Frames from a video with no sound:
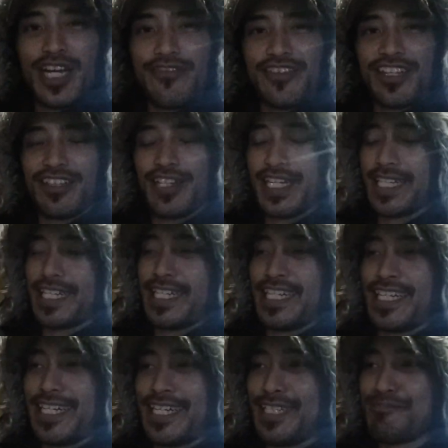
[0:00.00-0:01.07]
having like
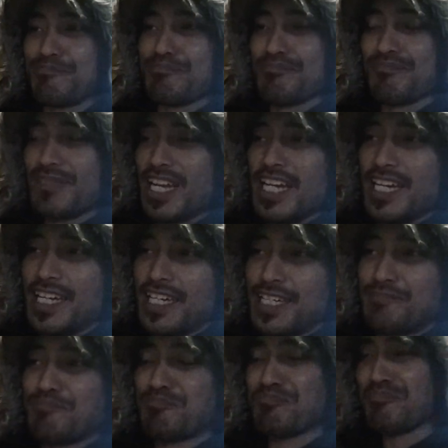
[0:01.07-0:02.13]
a uh,
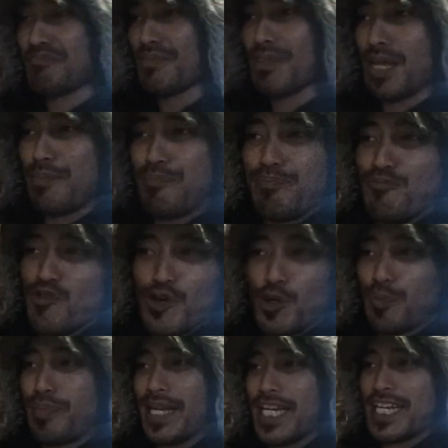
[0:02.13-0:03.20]

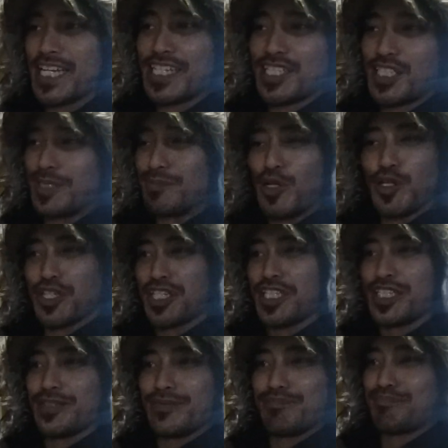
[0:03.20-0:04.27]
real peaty,
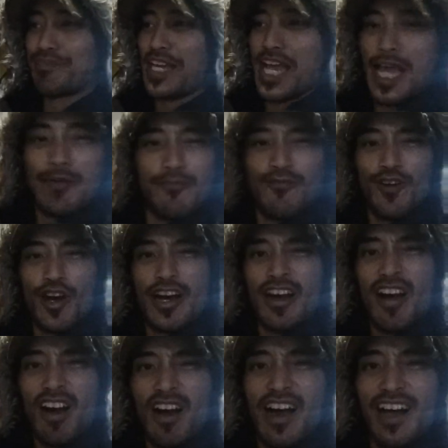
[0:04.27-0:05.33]
smoky
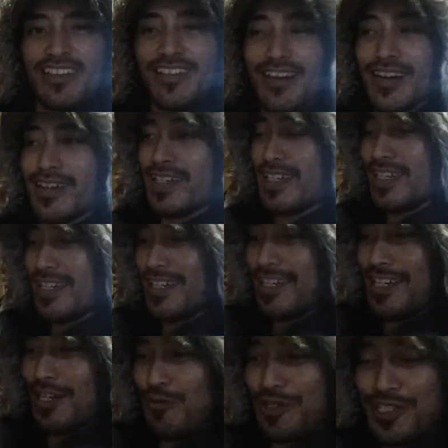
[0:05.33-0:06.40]
campfire Isla,
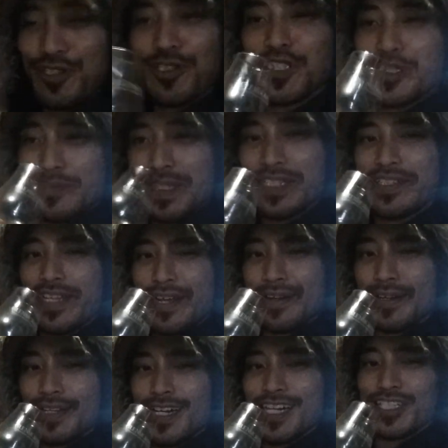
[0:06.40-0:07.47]
when you're smelling
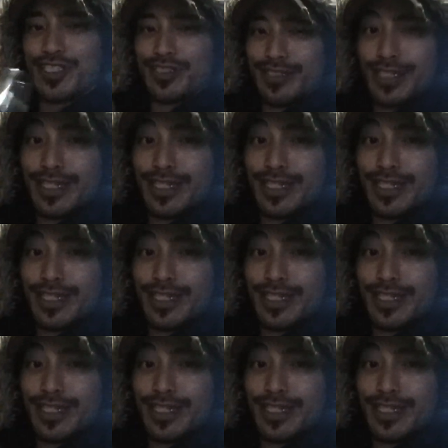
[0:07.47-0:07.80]
that glass, you're